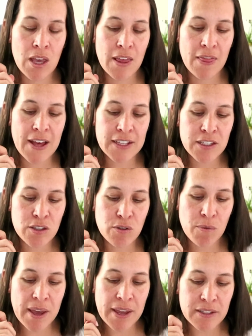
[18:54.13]
That's the
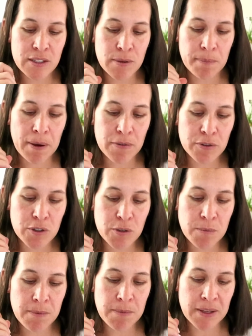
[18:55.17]
way it's supposed to
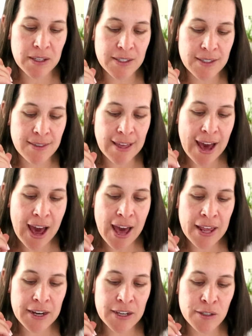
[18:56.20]
be because
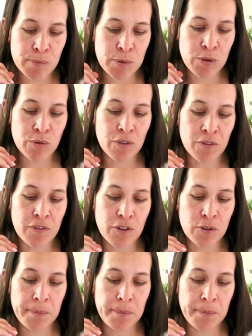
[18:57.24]
that is beautiful.